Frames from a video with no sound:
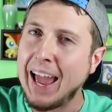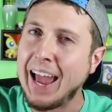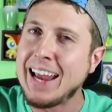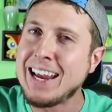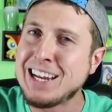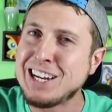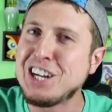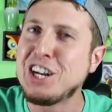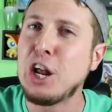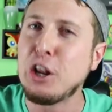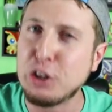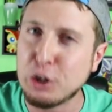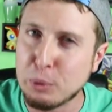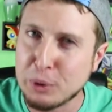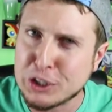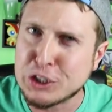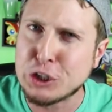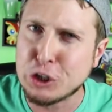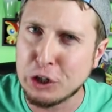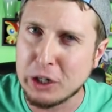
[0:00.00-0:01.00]
And there
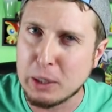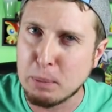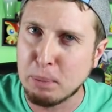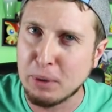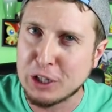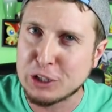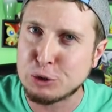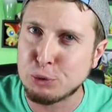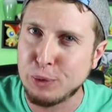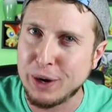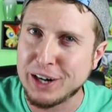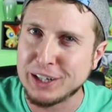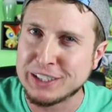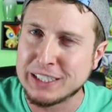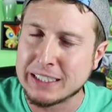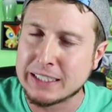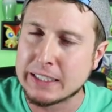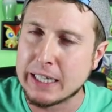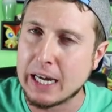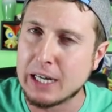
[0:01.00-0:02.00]
was thirty plus rares
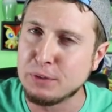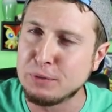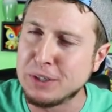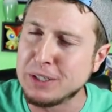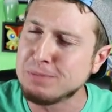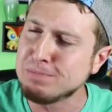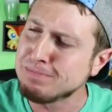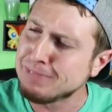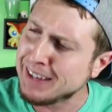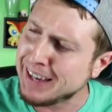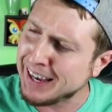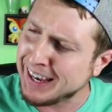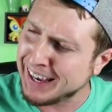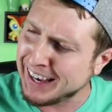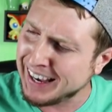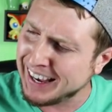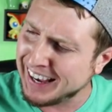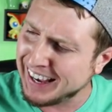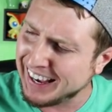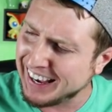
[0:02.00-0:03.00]
inside of it.
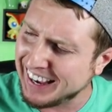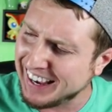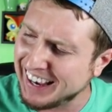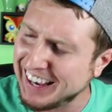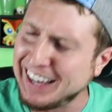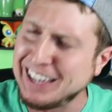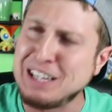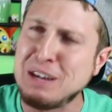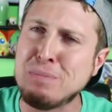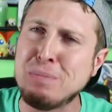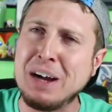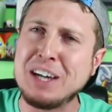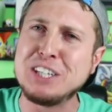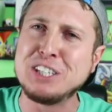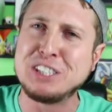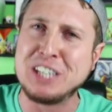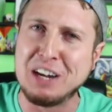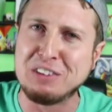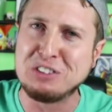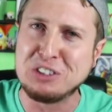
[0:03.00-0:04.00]
Eh, you might
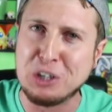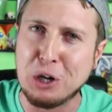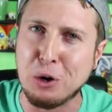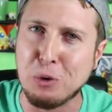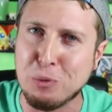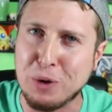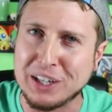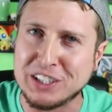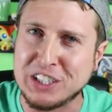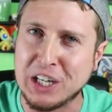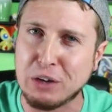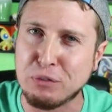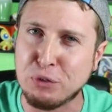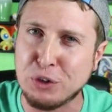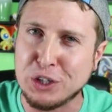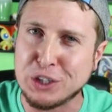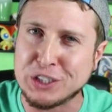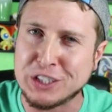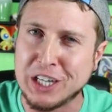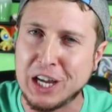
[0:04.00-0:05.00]
just have to go and watch that
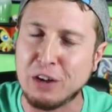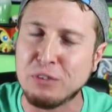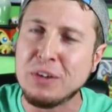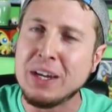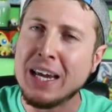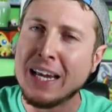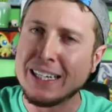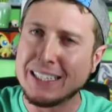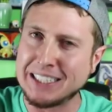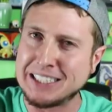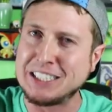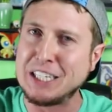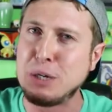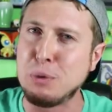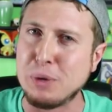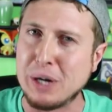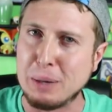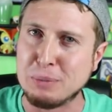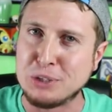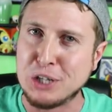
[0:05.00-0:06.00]
for yourself to see
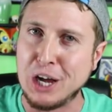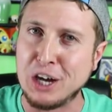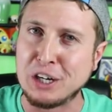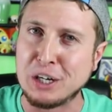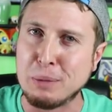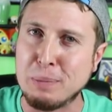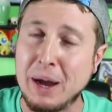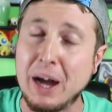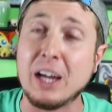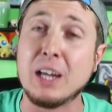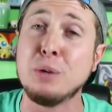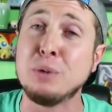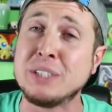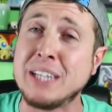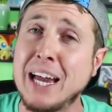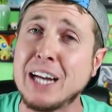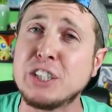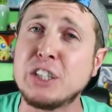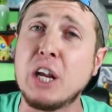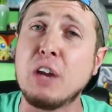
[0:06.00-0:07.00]
what I'm talking about. It was
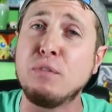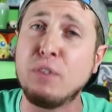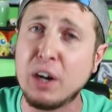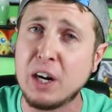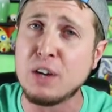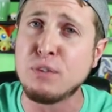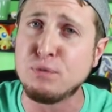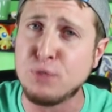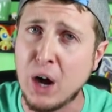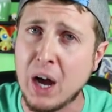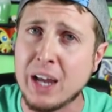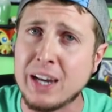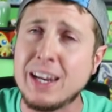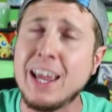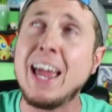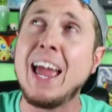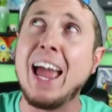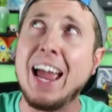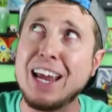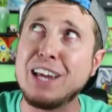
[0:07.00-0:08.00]
actually a very fun
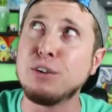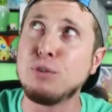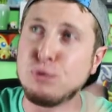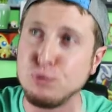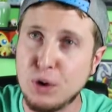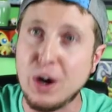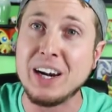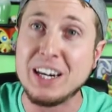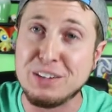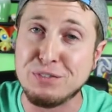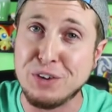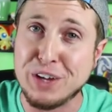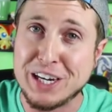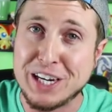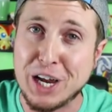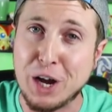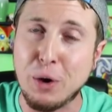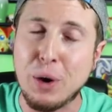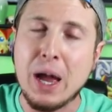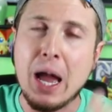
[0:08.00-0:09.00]
and funny
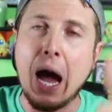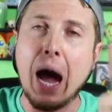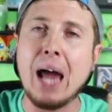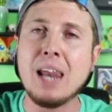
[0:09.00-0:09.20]
video.